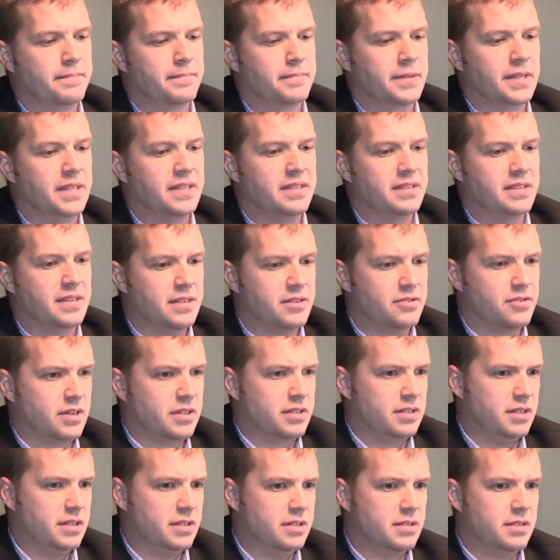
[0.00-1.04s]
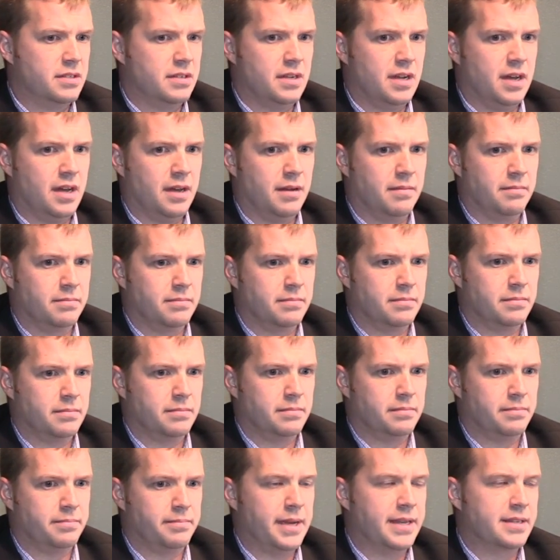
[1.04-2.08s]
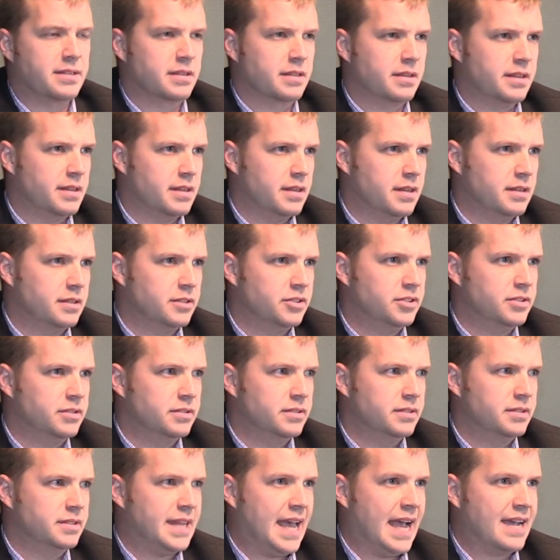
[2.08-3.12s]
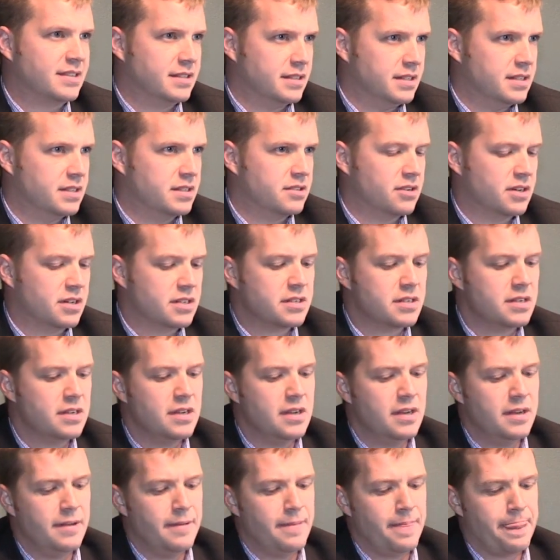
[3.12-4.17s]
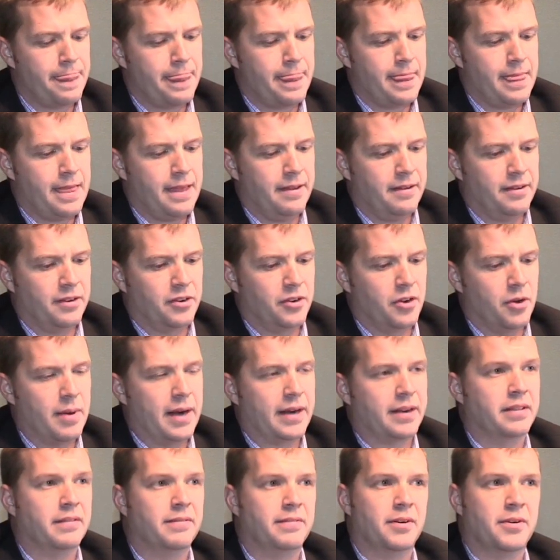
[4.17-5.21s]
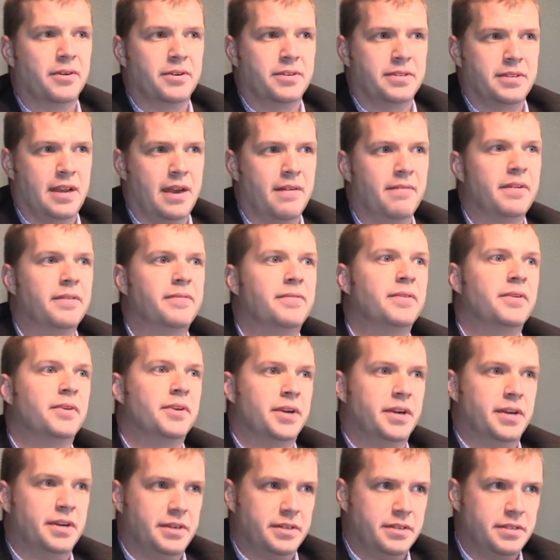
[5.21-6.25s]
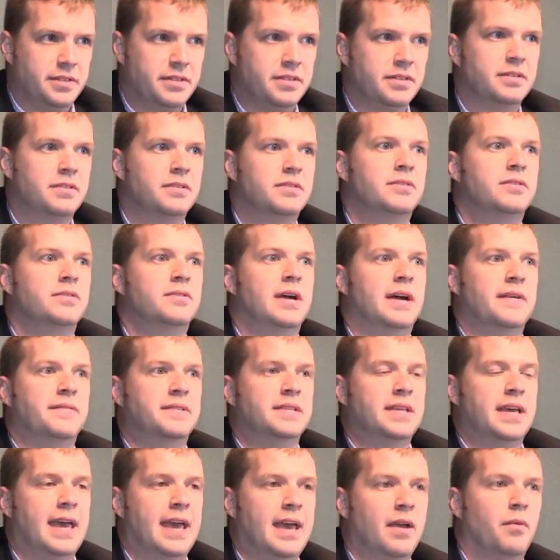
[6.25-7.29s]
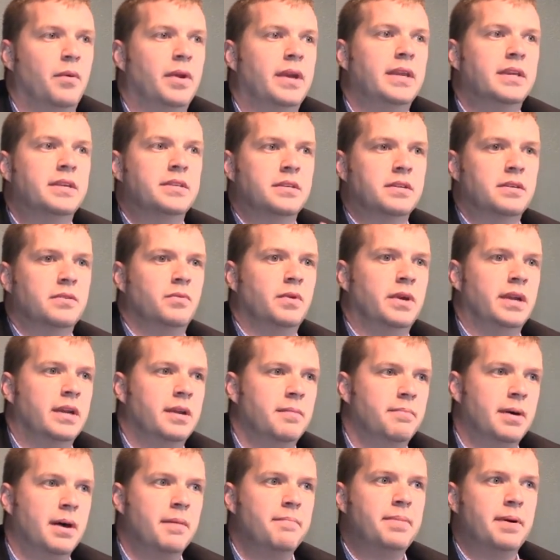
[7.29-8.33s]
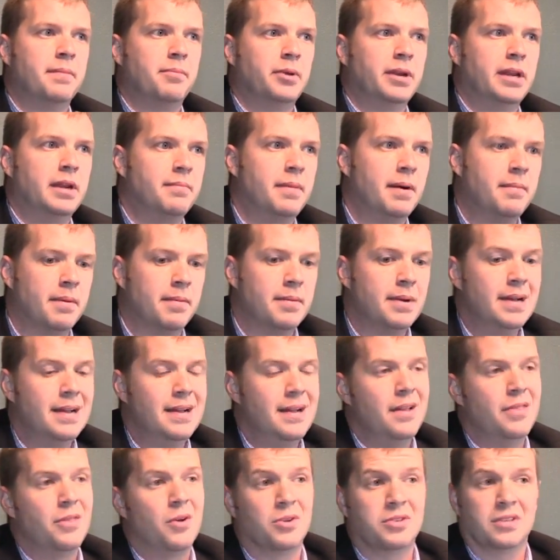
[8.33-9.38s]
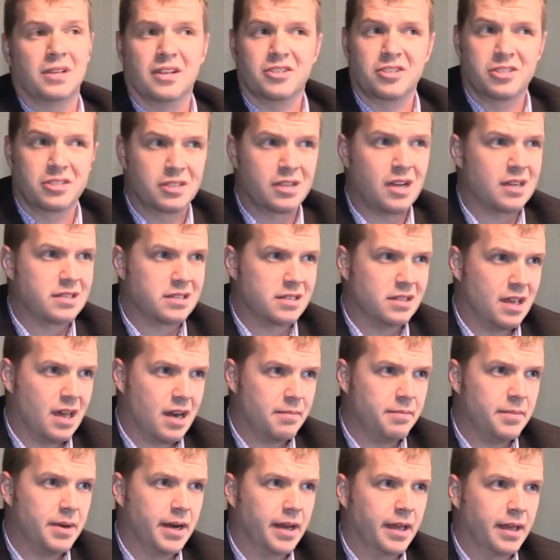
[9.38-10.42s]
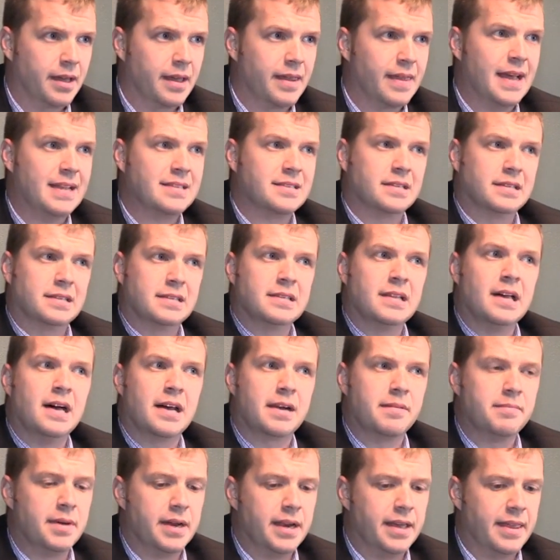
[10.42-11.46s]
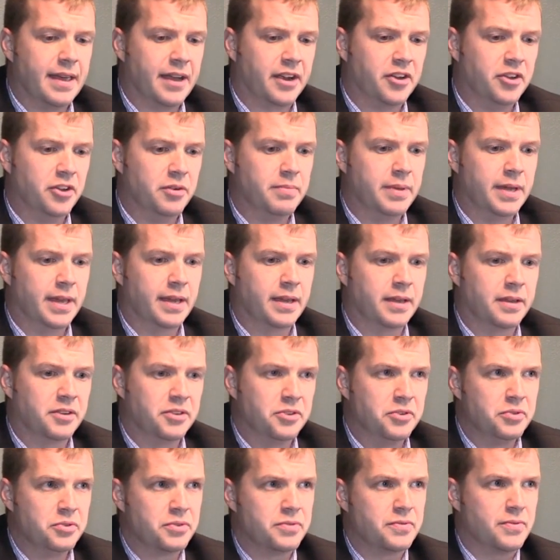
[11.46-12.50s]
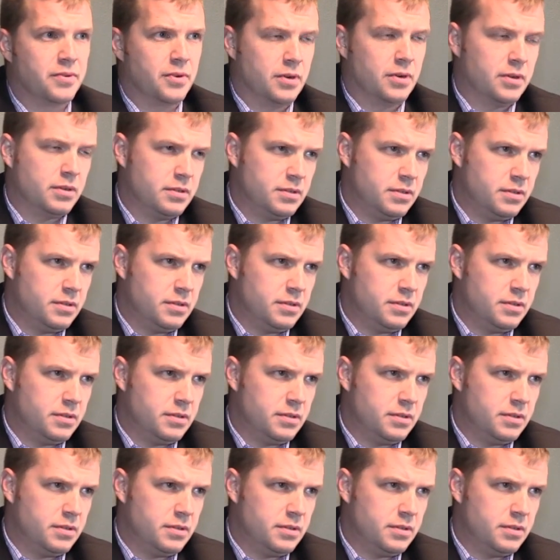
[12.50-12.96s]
districts, basically the taxing districts, go back to the voters every few years to have to say, hey, we need a bump up, Those elections cost a lot of money, and that's a lot of money that could be used for